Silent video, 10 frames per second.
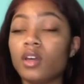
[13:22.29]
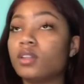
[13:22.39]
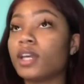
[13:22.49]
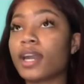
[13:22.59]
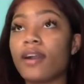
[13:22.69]

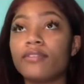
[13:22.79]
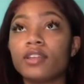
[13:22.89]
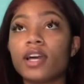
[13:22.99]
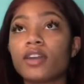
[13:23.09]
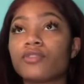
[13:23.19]
Like, I feel
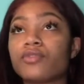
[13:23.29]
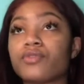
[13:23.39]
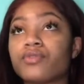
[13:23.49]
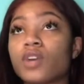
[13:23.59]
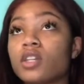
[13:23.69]
like
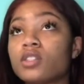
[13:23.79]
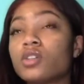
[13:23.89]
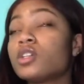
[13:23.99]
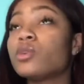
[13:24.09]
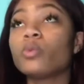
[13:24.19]

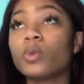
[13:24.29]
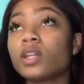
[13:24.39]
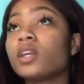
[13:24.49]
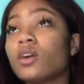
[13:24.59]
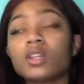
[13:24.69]
frontal, you
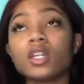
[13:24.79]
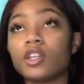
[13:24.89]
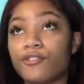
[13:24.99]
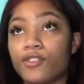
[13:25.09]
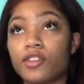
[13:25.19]
really only need
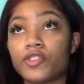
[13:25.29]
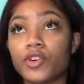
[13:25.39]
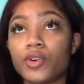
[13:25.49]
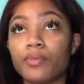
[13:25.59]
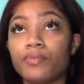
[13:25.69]
a
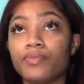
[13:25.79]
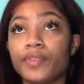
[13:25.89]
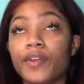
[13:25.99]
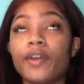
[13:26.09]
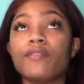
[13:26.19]
frontal
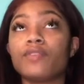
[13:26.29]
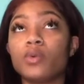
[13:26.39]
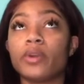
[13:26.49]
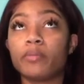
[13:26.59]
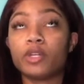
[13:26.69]
if you
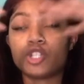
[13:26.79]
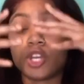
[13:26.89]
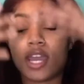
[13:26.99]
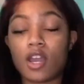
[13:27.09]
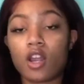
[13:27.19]
want to put your
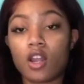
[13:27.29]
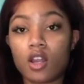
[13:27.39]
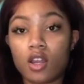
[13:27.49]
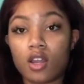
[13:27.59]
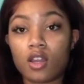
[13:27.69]
hair
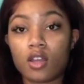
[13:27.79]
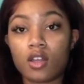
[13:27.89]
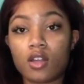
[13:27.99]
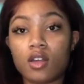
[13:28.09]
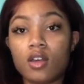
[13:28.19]

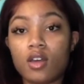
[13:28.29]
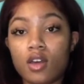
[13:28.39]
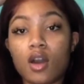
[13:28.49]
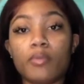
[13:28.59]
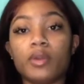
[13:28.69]

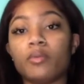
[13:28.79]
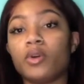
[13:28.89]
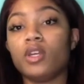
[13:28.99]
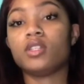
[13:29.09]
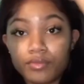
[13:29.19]
up in a
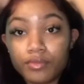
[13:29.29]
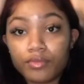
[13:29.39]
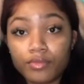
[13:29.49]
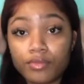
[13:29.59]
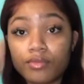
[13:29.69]
ponytail.
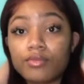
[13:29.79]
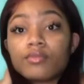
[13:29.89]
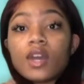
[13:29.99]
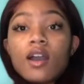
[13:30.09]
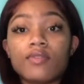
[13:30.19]

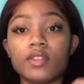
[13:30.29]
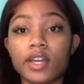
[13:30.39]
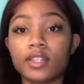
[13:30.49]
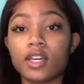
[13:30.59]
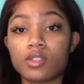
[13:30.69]
I feel
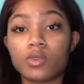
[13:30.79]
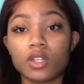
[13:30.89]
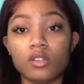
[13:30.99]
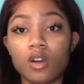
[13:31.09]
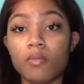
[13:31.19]
like that's
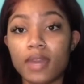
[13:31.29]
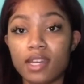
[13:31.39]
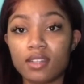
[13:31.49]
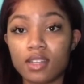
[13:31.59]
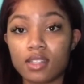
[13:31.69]
really low
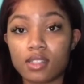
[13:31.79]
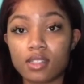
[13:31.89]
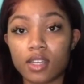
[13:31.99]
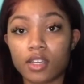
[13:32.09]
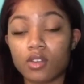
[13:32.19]
maintenance.
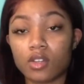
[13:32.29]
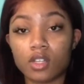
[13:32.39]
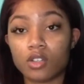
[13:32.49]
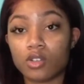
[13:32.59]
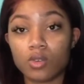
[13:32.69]
Like, you don't
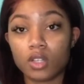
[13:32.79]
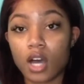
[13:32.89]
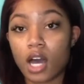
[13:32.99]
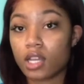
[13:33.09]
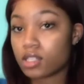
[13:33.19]
need to do a
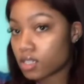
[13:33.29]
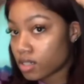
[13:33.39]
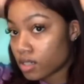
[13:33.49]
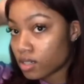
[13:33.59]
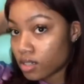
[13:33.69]
lot.
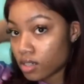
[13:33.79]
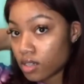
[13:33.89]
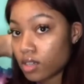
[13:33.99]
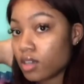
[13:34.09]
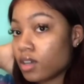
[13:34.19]

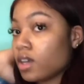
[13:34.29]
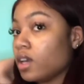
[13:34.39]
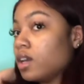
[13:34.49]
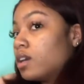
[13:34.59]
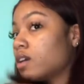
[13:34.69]

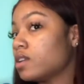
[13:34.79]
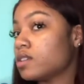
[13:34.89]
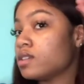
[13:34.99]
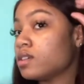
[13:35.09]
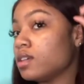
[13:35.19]
And
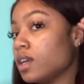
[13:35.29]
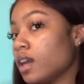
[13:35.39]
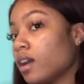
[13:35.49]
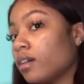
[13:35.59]
yeah.